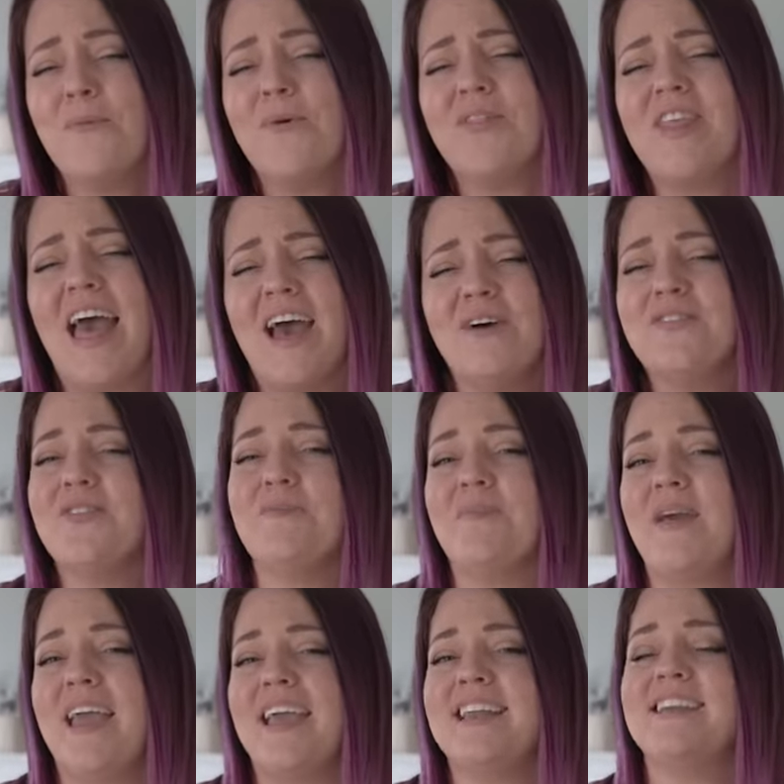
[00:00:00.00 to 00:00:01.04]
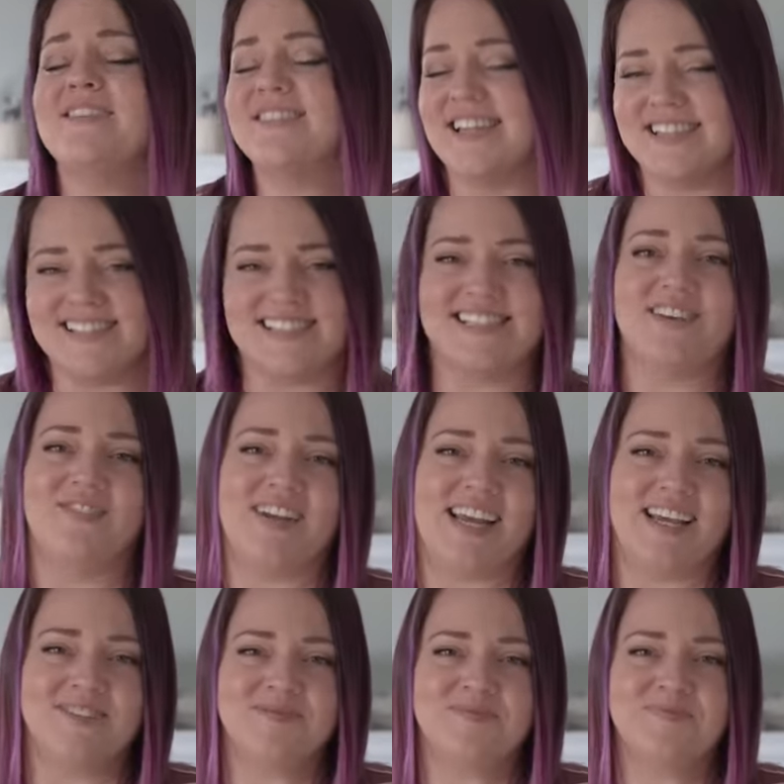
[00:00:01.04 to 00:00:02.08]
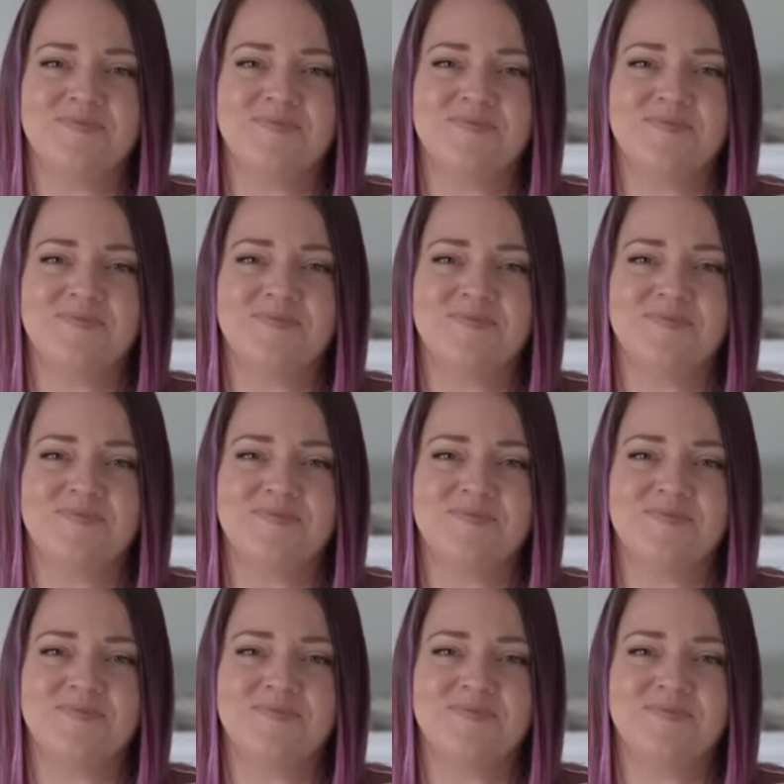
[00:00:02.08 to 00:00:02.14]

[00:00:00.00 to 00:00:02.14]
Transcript: without the pain of sensitivity.